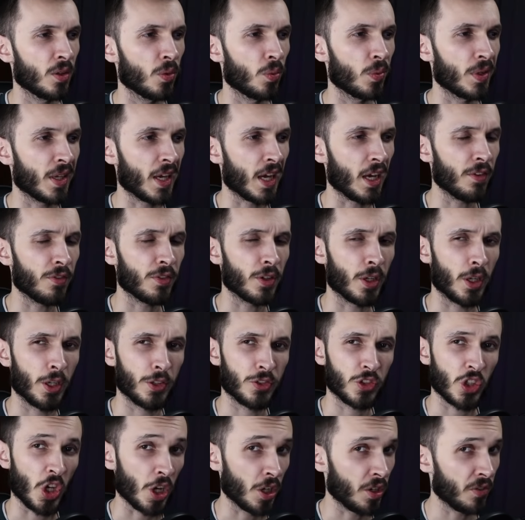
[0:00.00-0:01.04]
we have a
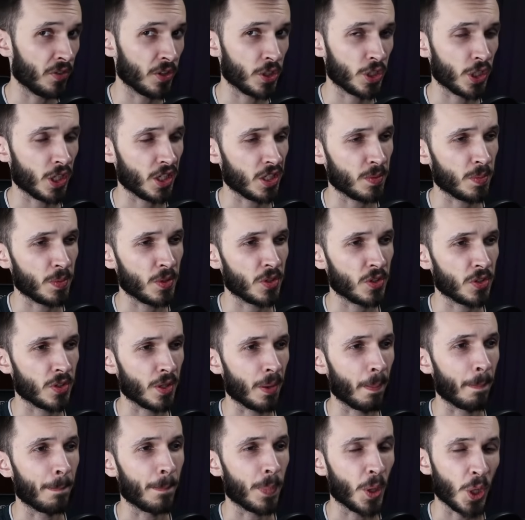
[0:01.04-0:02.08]
ton of adjustments
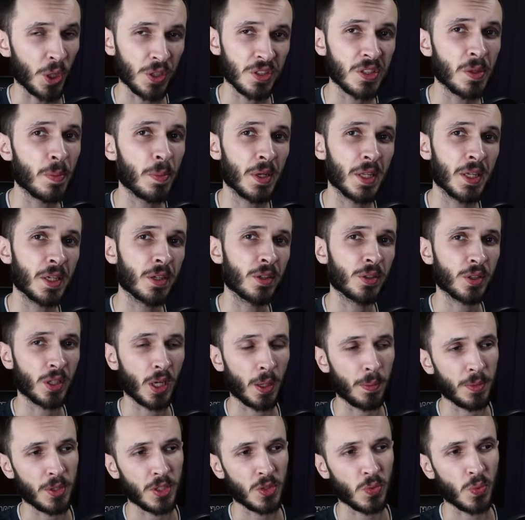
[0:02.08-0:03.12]
that possibly could
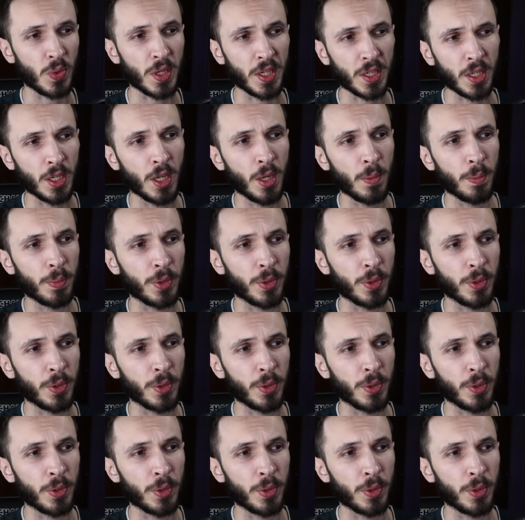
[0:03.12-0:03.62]
come this week,